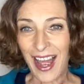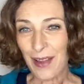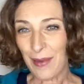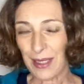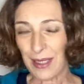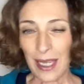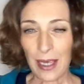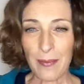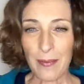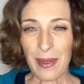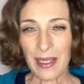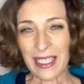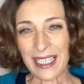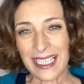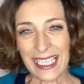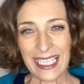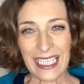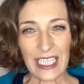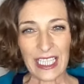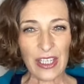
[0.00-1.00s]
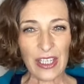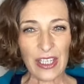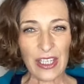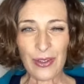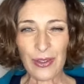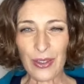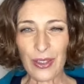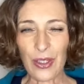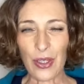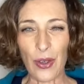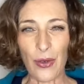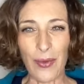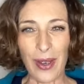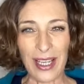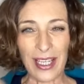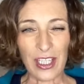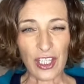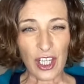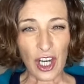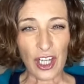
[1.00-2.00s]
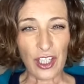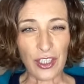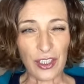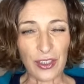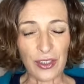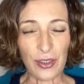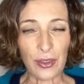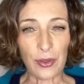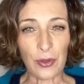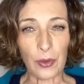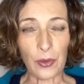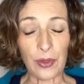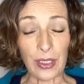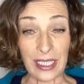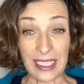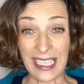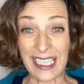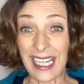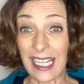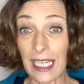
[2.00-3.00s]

would say about 6 years ago, I started to notice, and I